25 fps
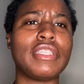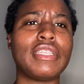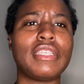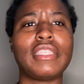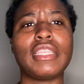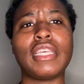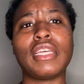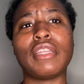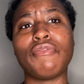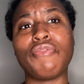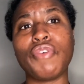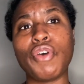
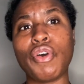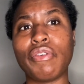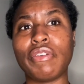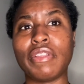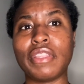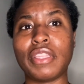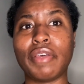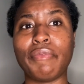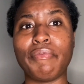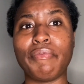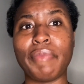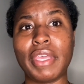instead of holding
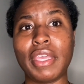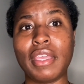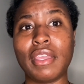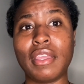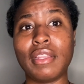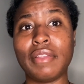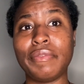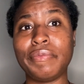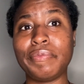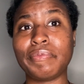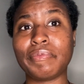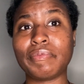them
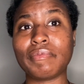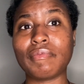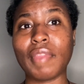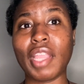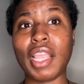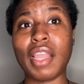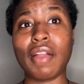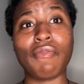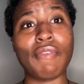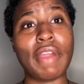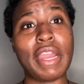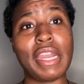in
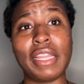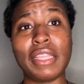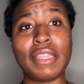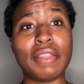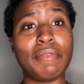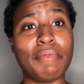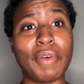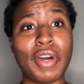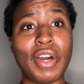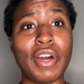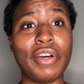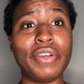and writing them
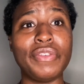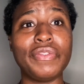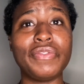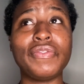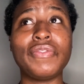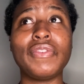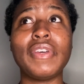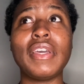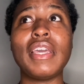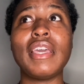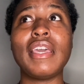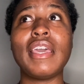off.
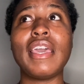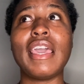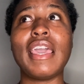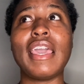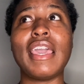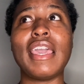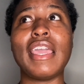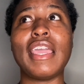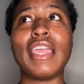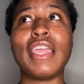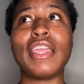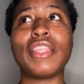
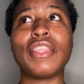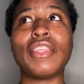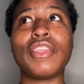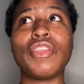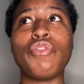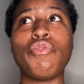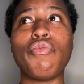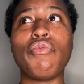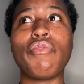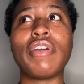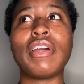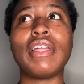And
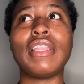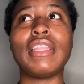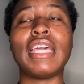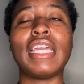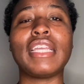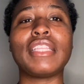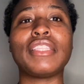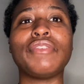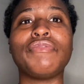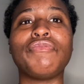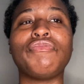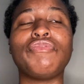you
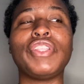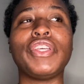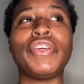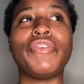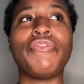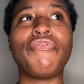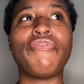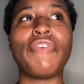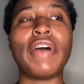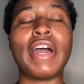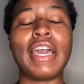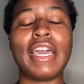collectively
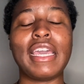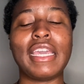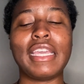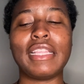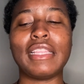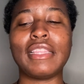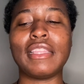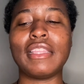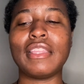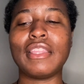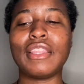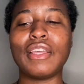
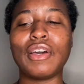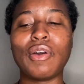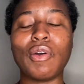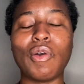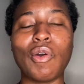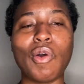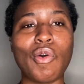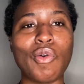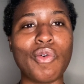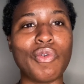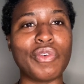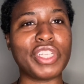find the
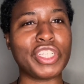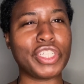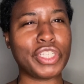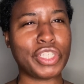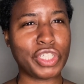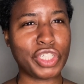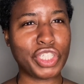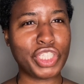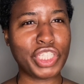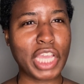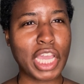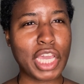gold in your
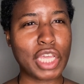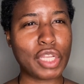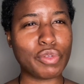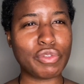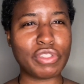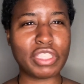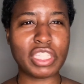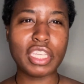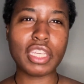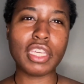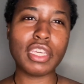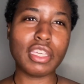shadows
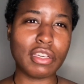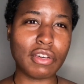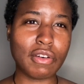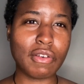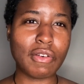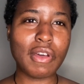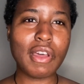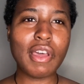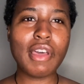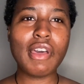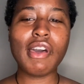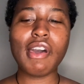to heal.
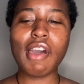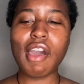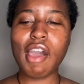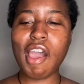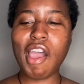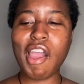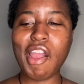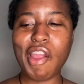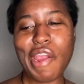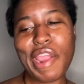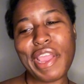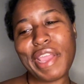
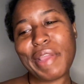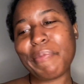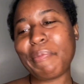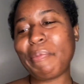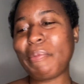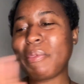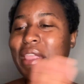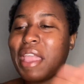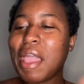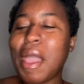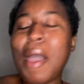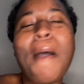All right,
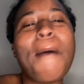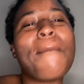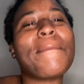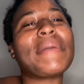I'm